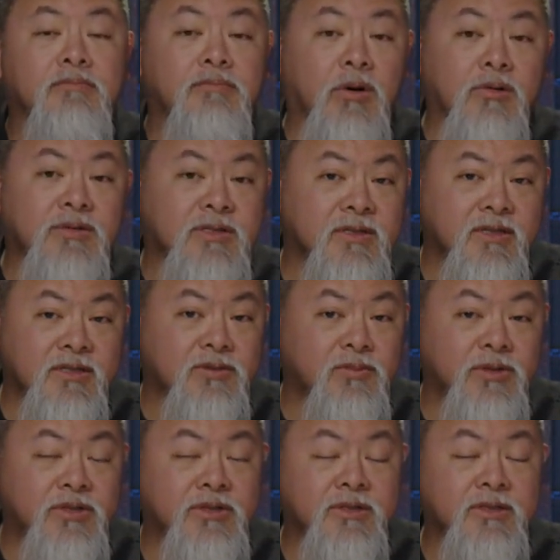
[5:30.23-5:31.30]
Most of the
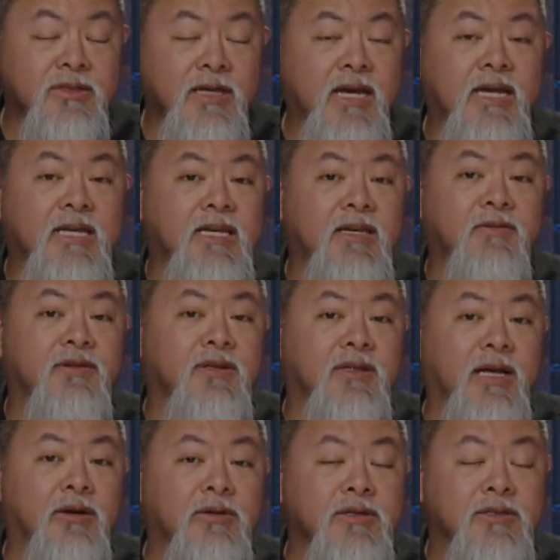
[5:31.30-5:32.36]
switches today even
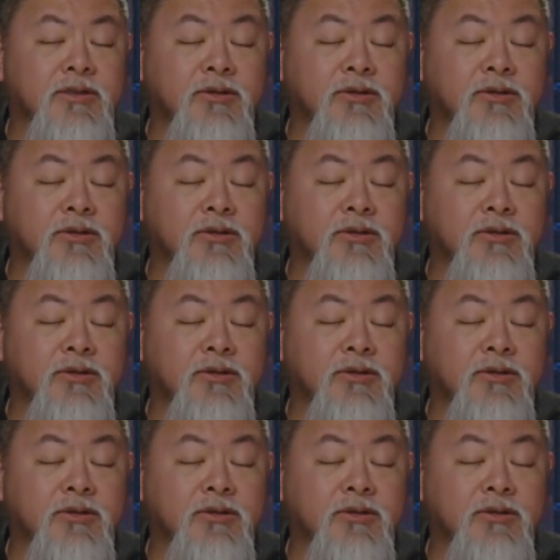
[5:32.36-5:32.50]
allow us